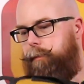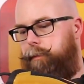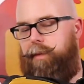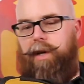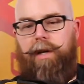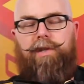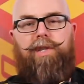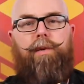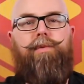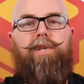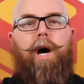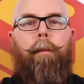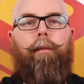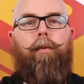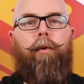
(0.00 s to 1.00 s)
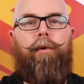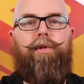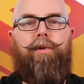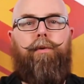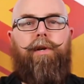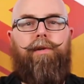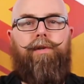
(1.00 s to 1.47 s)
It zips upward.
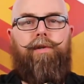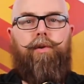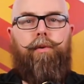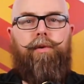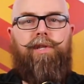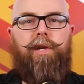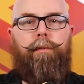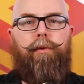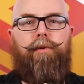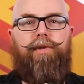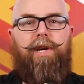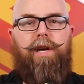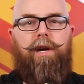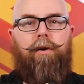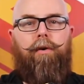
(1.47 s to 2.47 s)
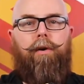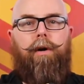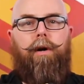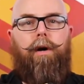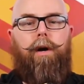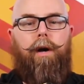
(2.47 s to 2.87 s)
So there's two zippers here.